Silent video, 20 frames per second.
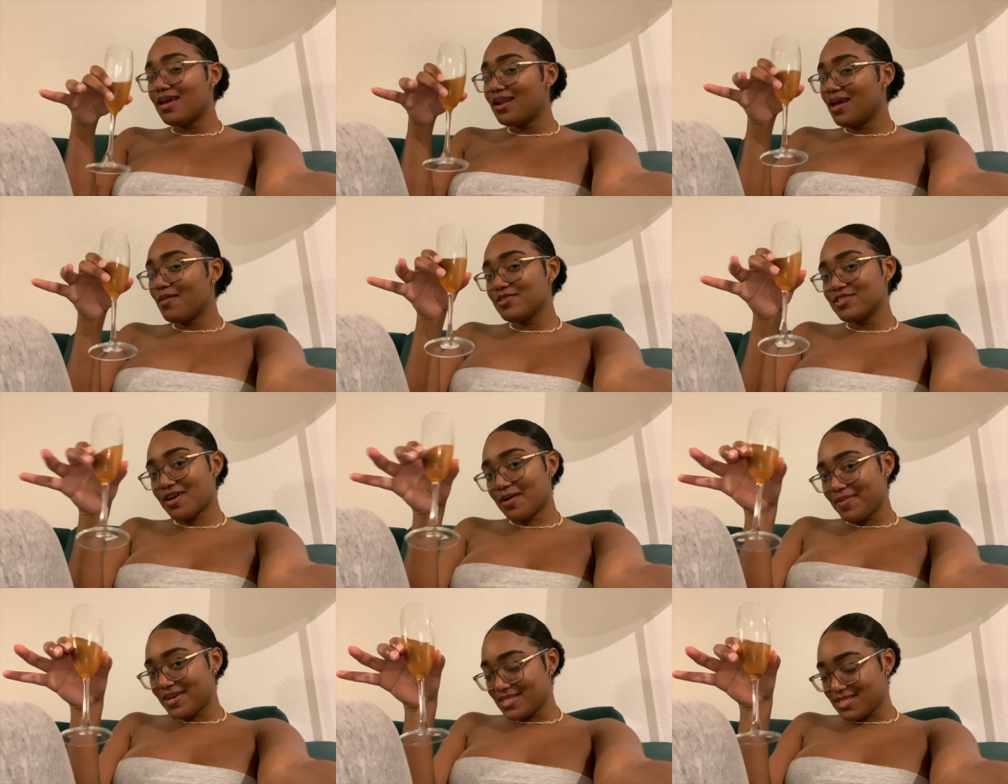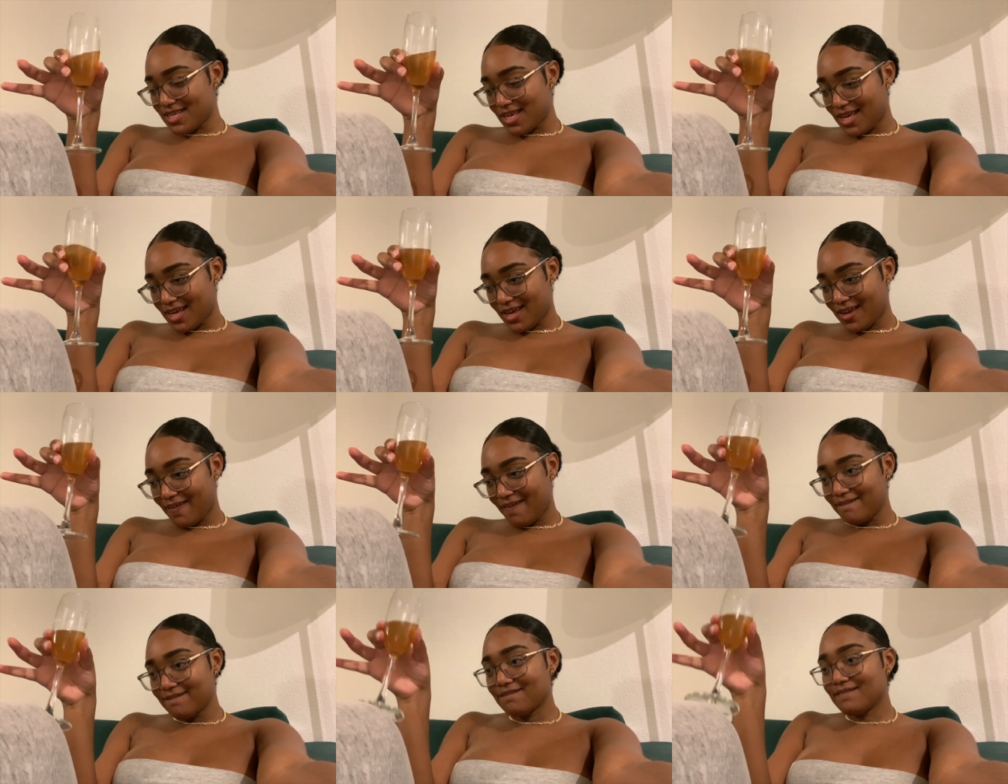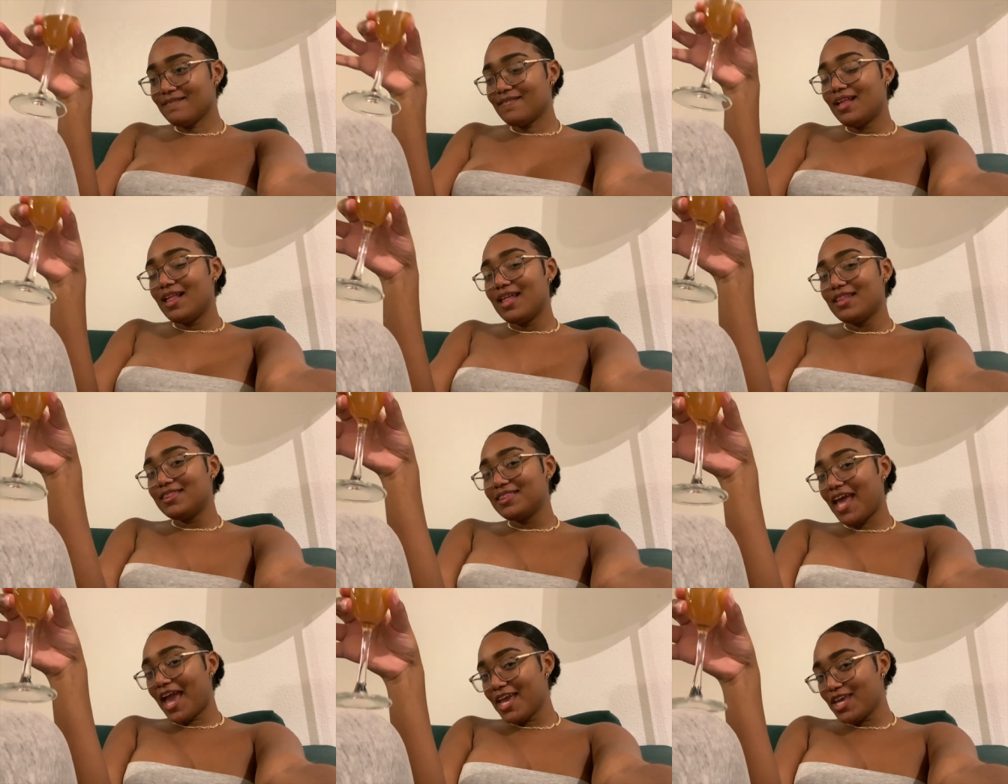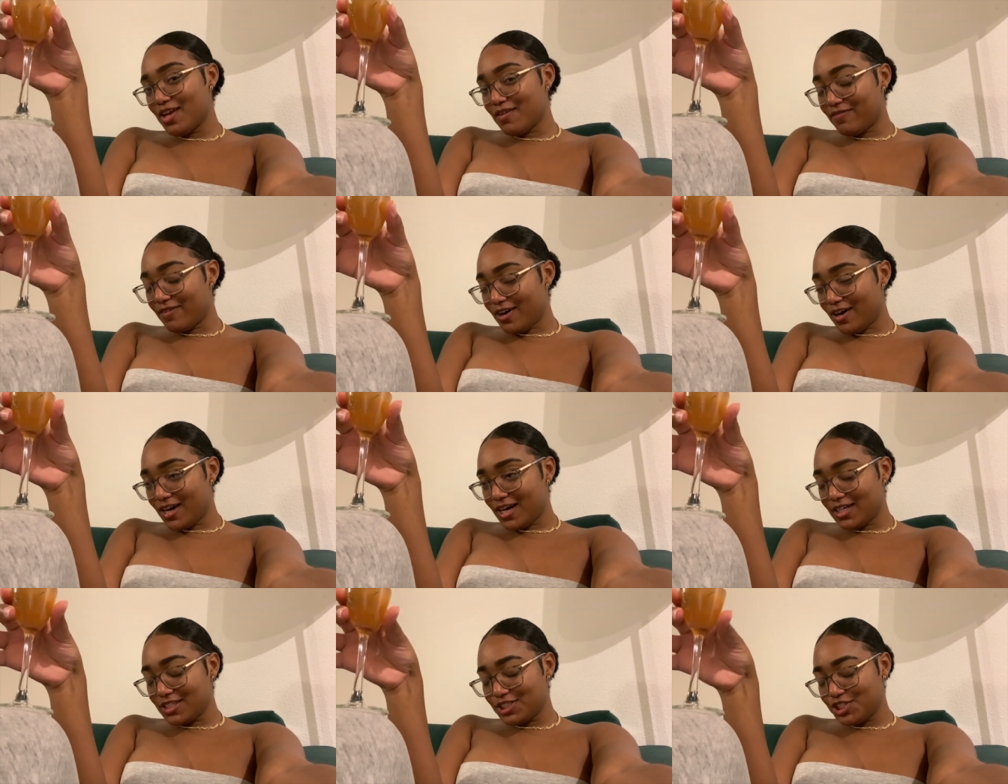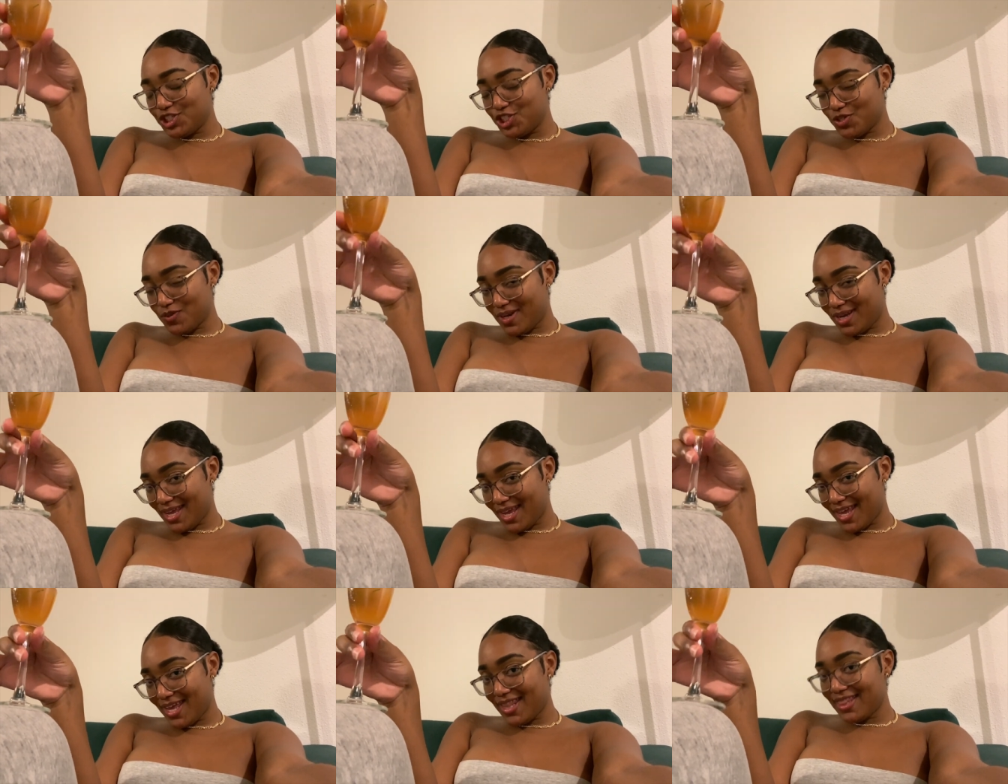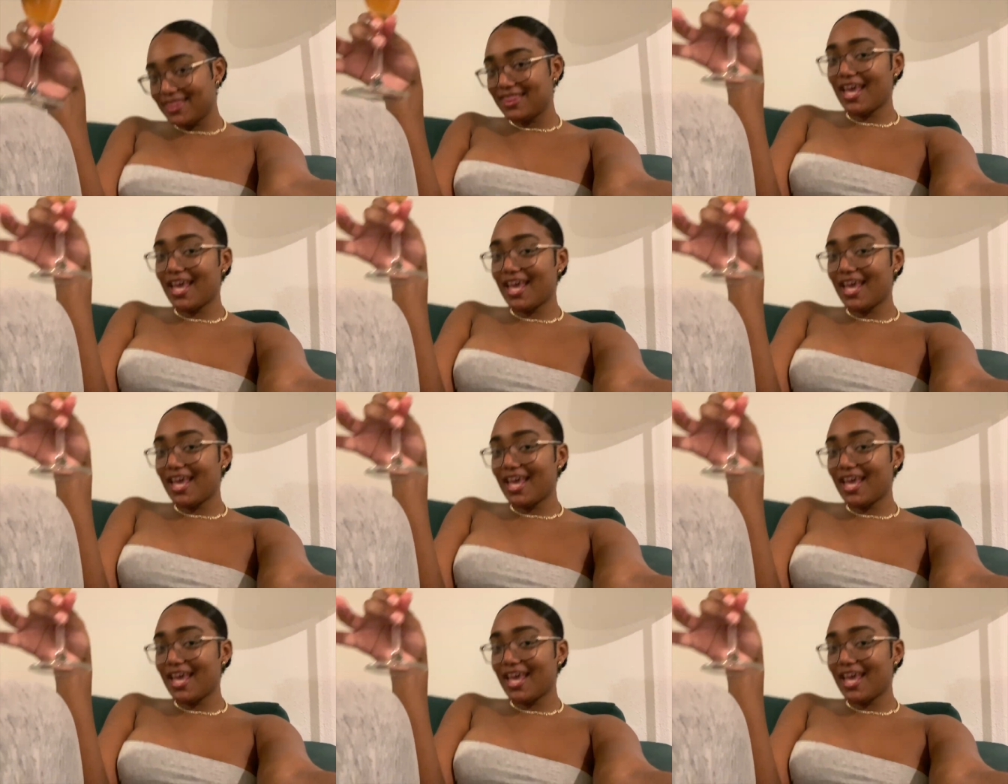Let me start by saying thank you for tuning in.